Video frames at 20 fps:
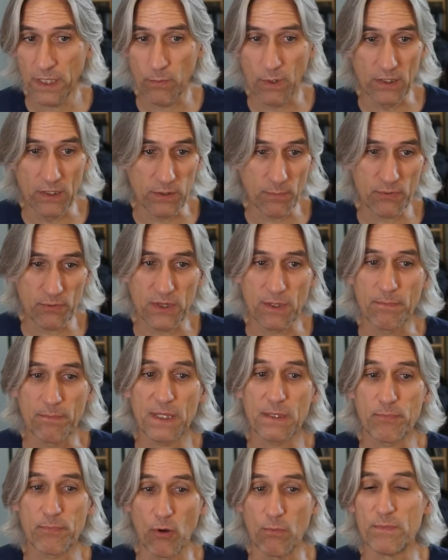Well, the, the
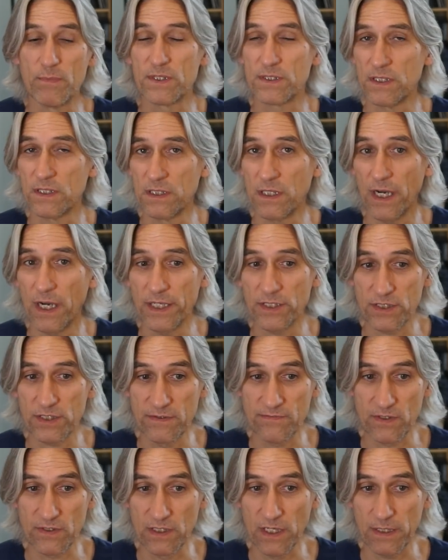big problem is the knight, and
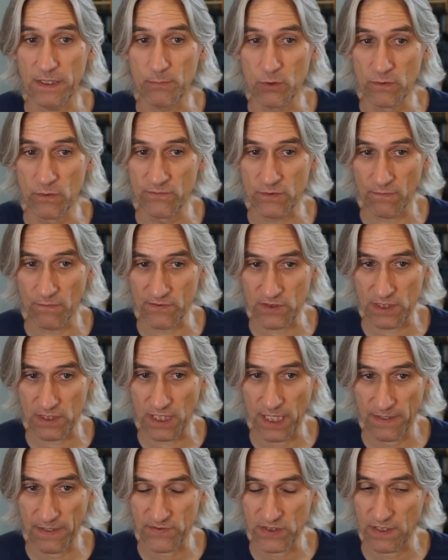if the knight moves,
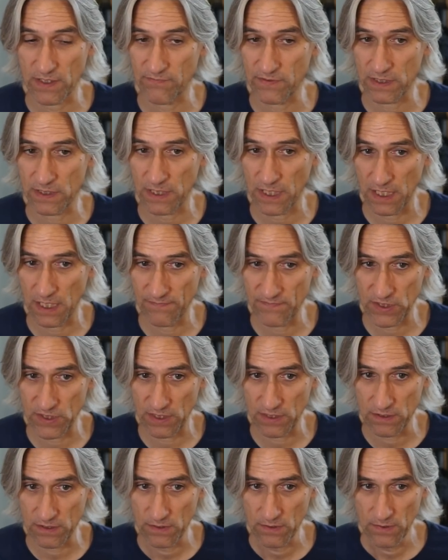obviously f seven caves
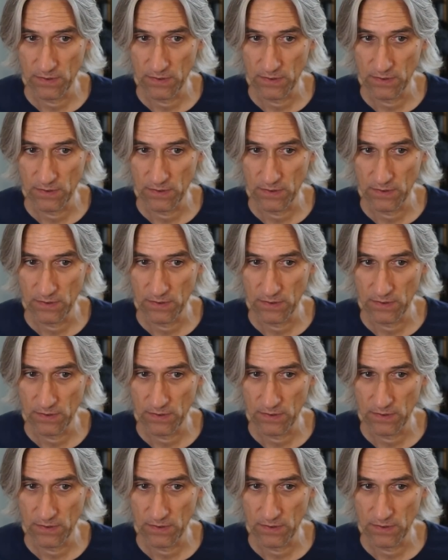in.